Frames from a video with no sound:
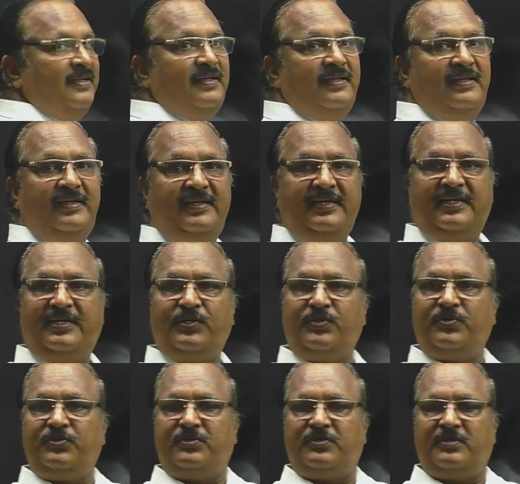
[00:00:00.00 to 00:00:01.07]
Here
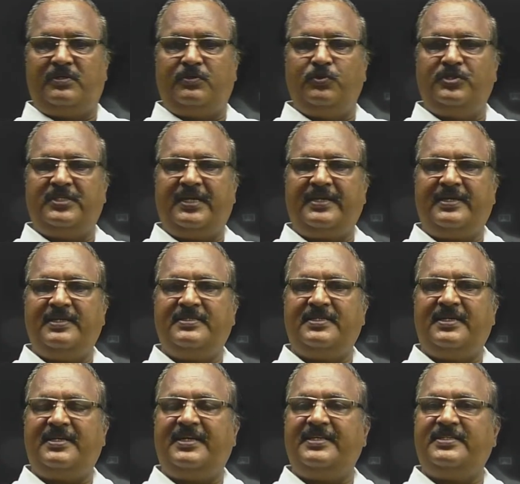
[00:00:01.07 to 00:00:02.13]
two circles are
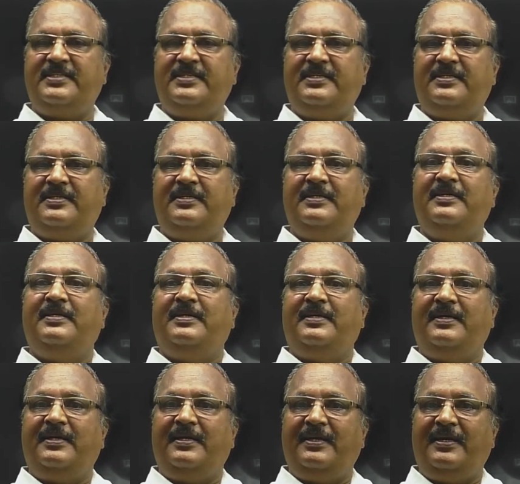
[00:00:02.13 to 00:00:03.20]
touching
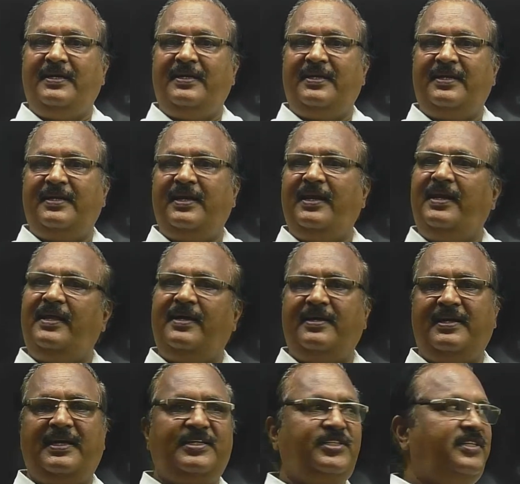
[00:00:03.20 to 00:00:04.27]
internally or
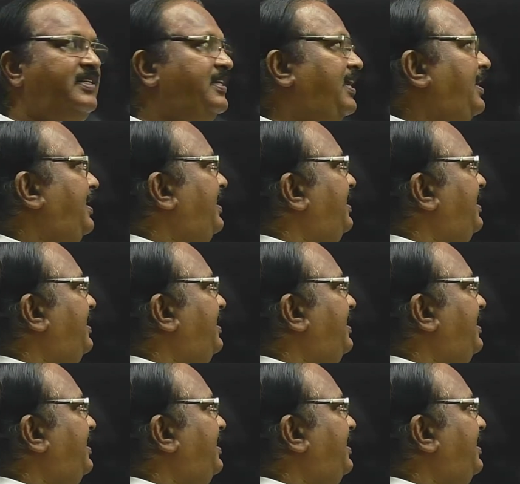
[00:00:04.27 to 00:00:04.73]
externally.